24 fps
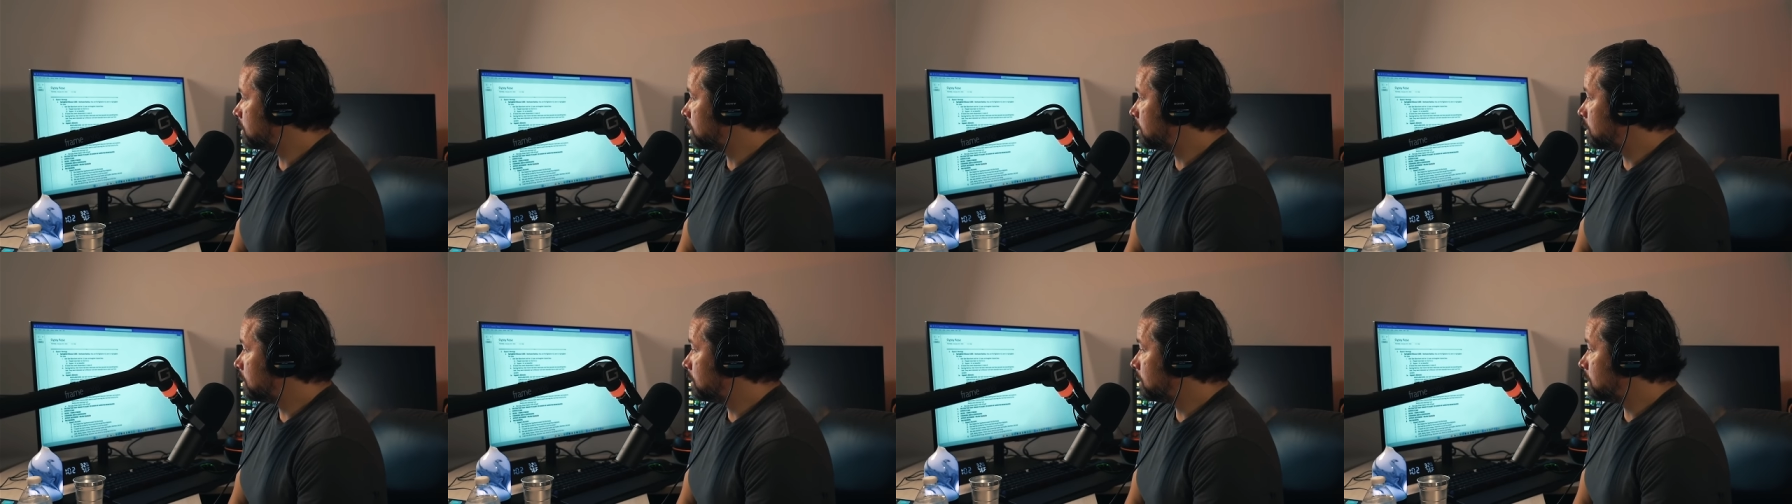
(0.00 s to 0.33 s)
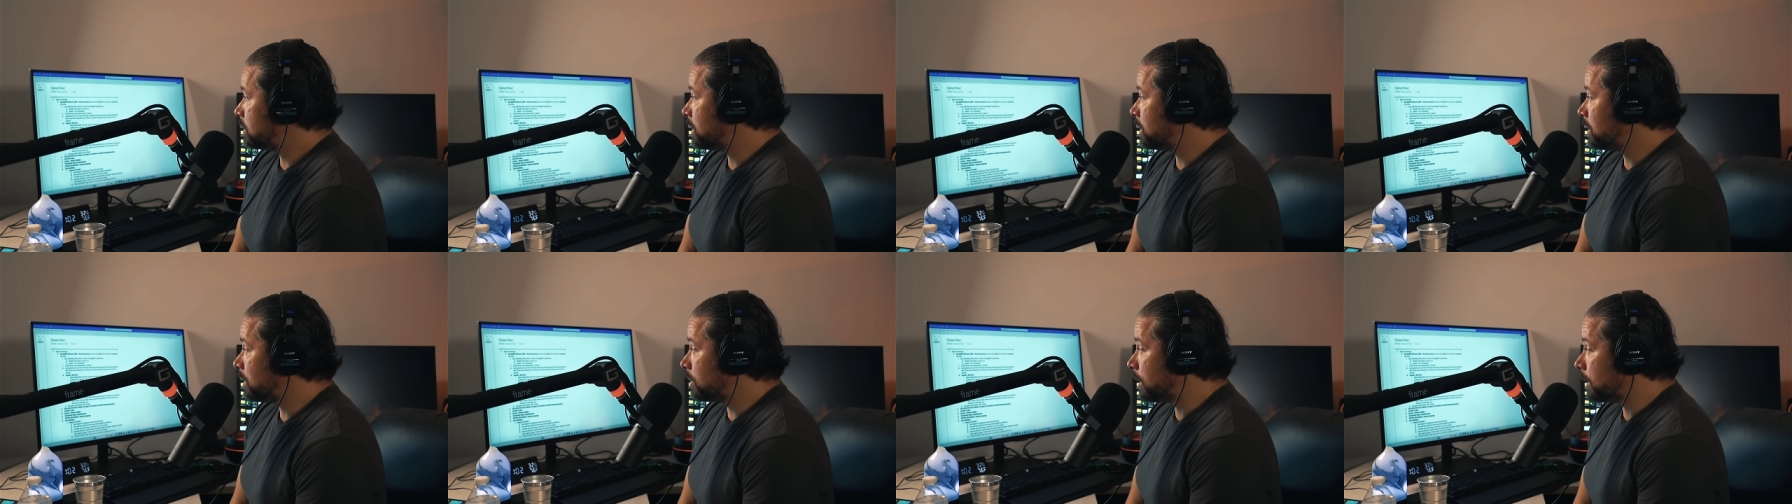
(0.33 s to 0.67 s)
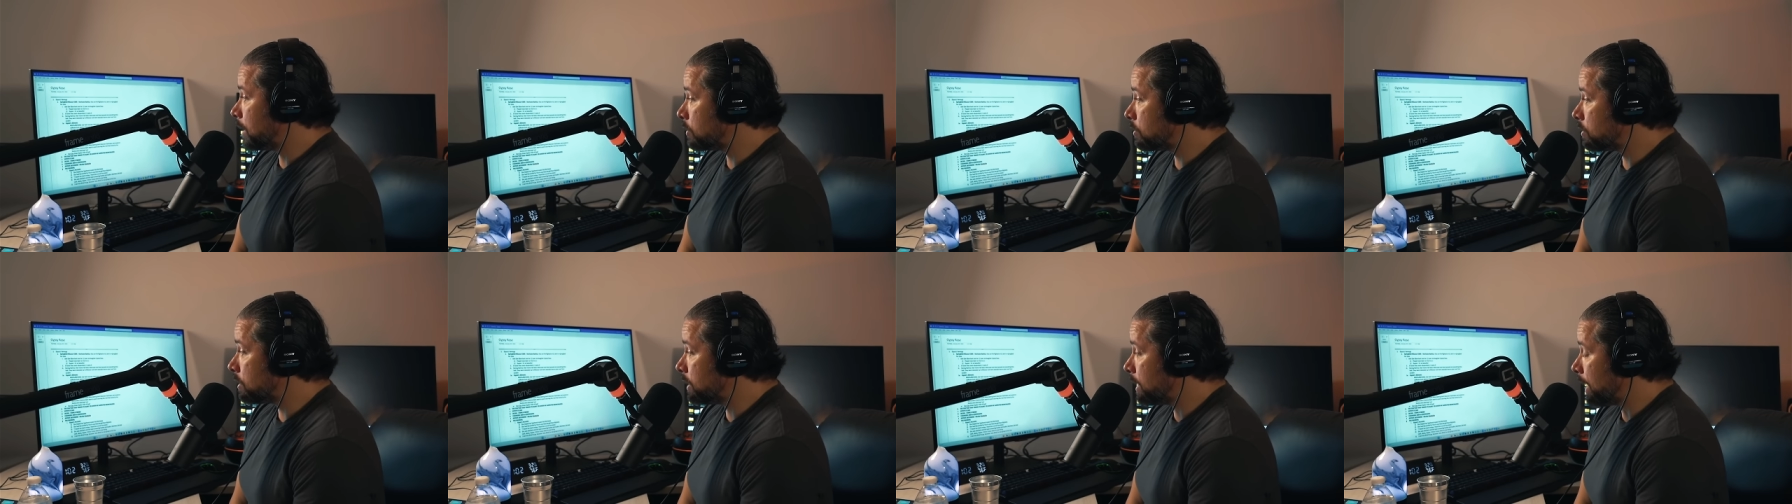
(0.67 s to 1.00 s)
she
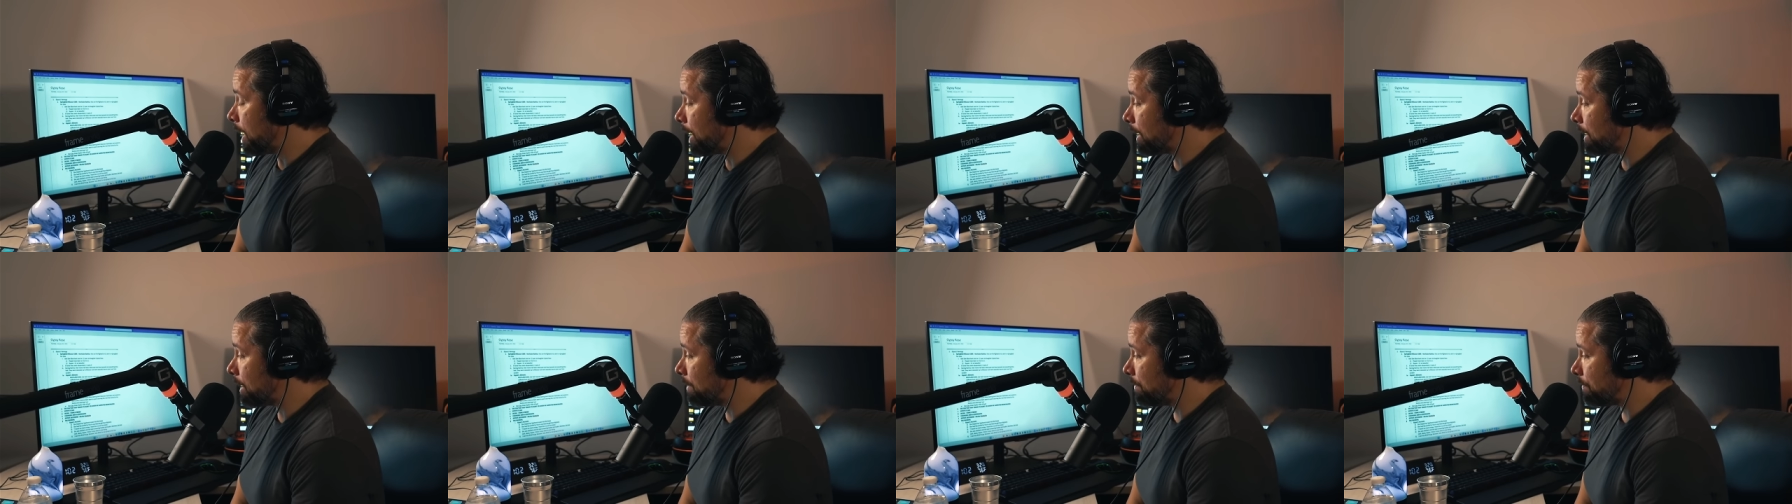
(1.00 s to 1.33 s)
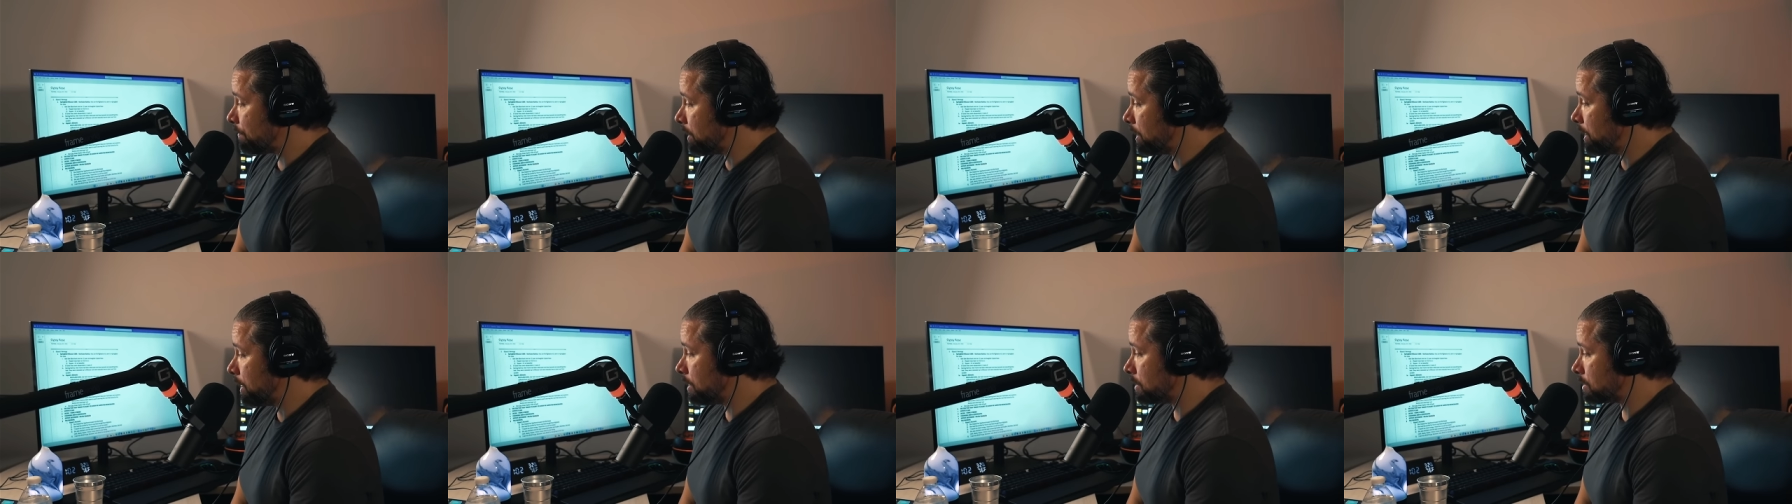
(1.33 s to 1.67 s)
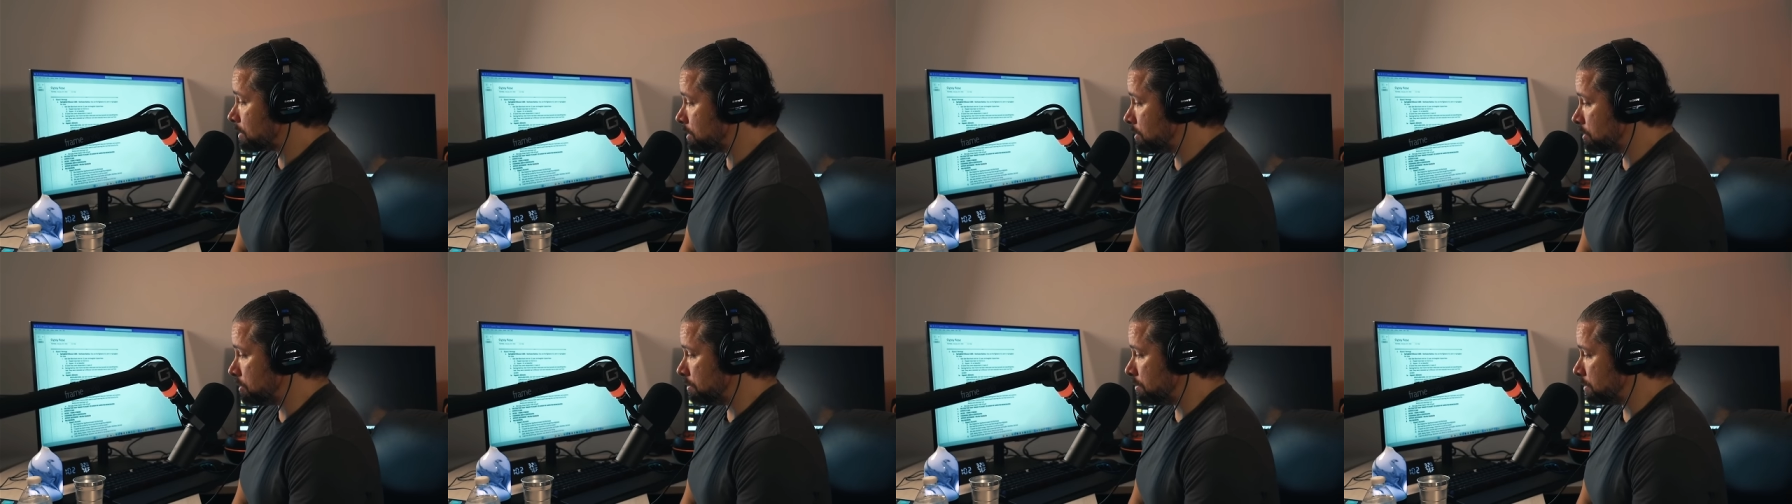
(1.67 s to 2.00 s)
literally had a feeding
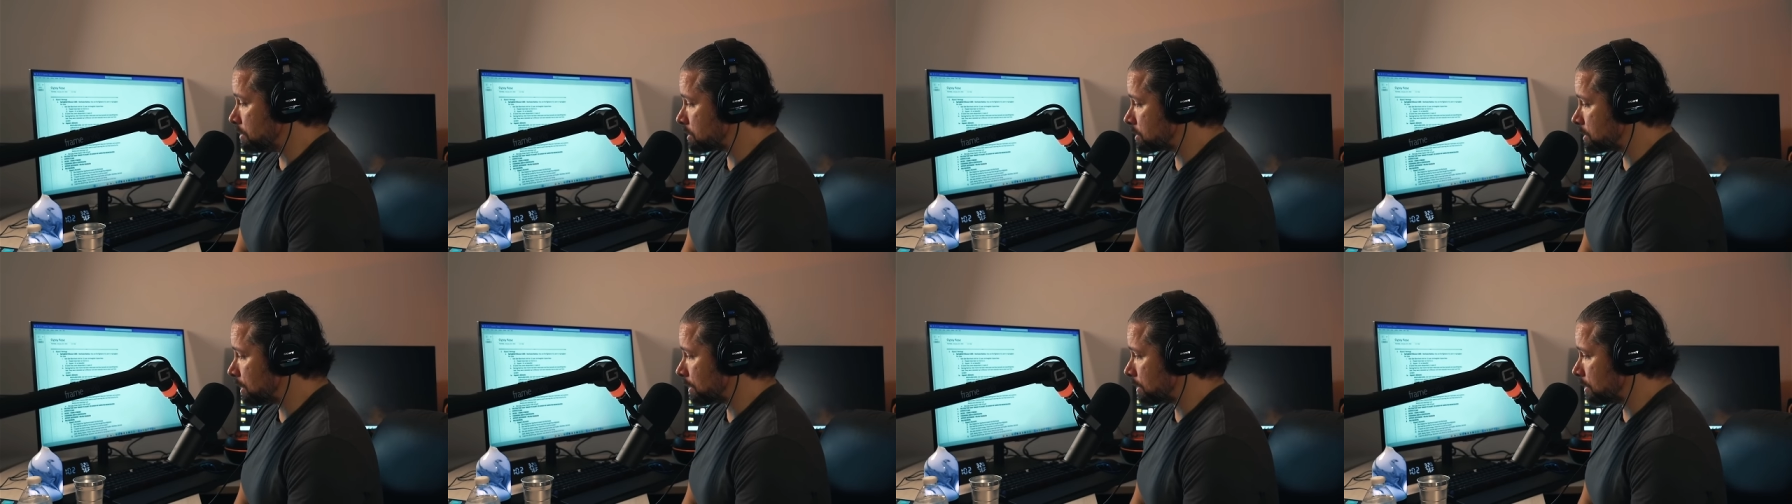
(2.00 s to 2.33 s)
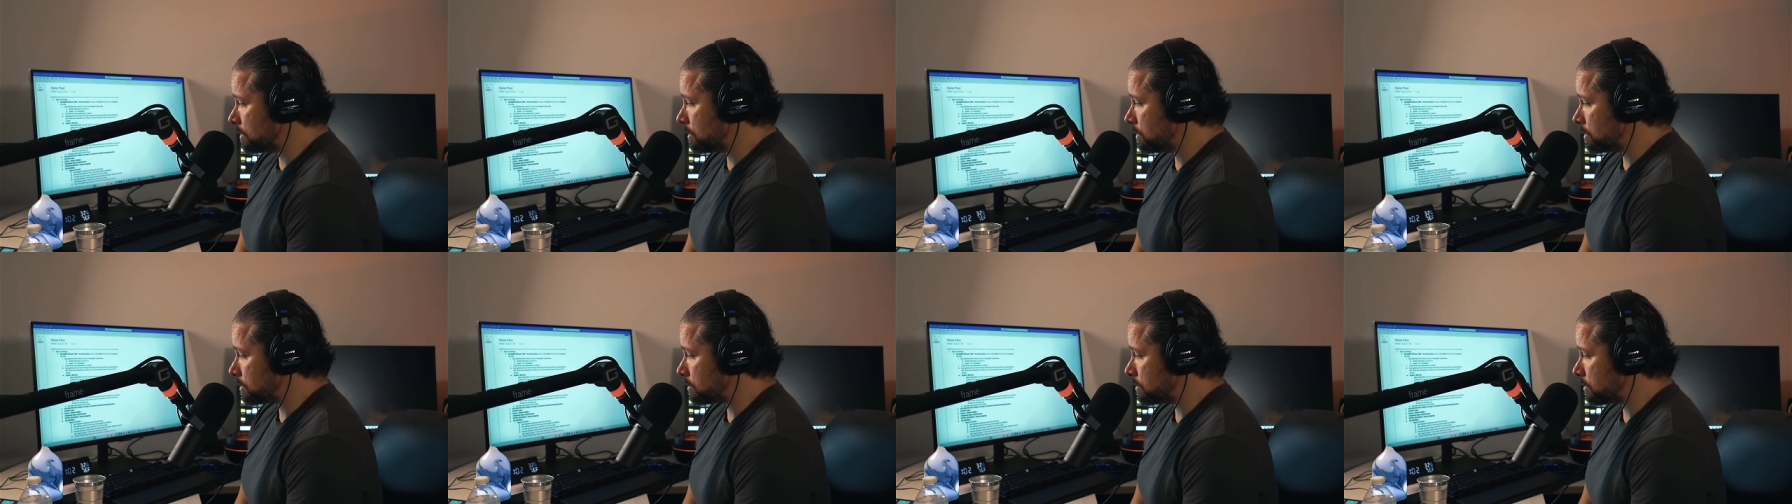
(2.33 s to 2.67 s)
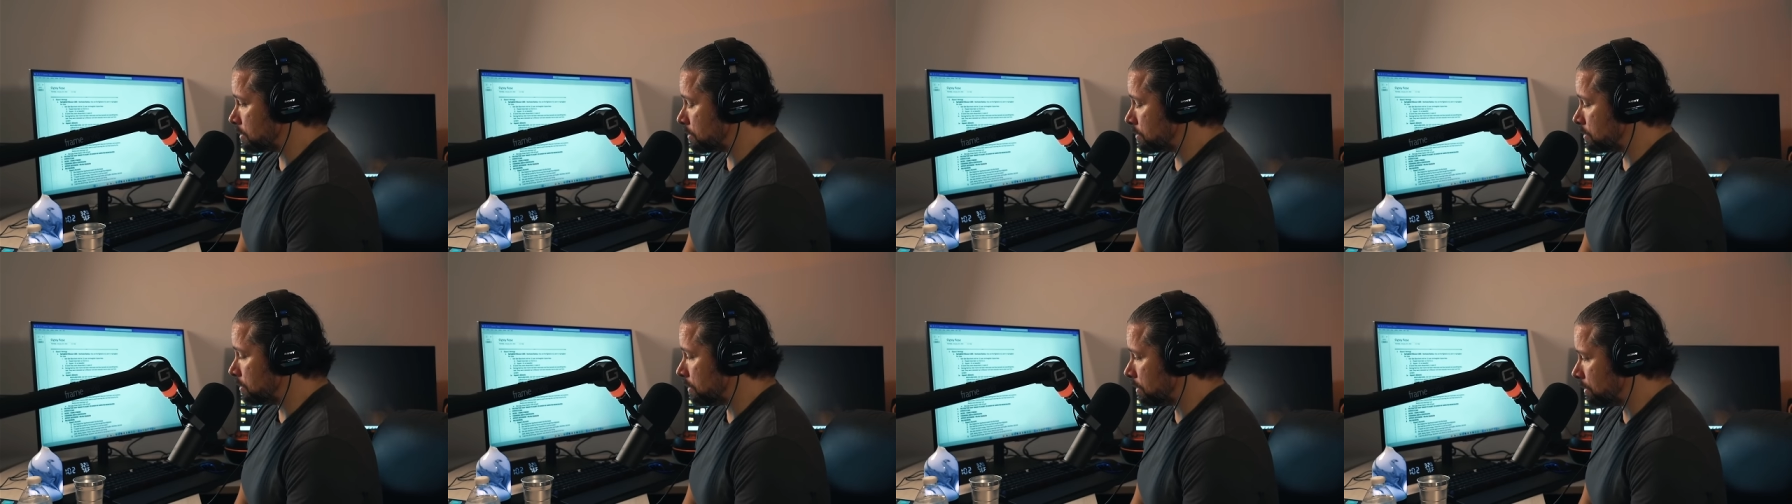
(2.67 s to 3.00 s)
tube stuck in this little
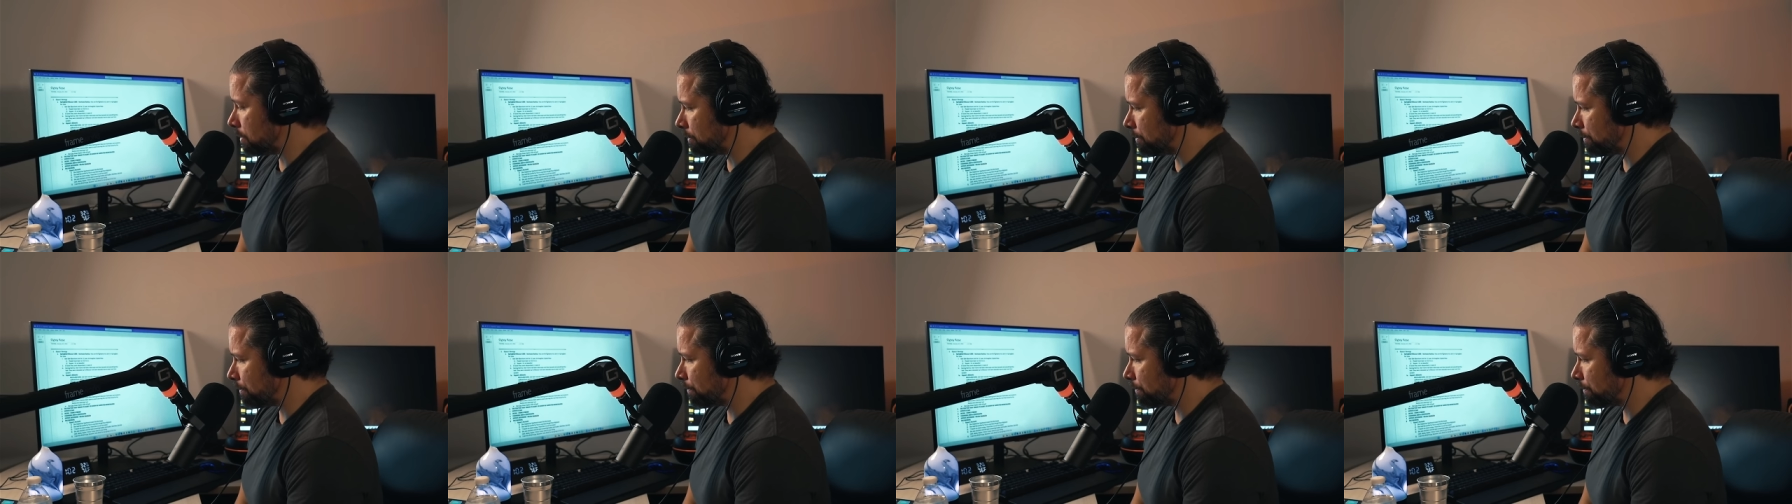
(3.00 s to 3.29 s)
girl.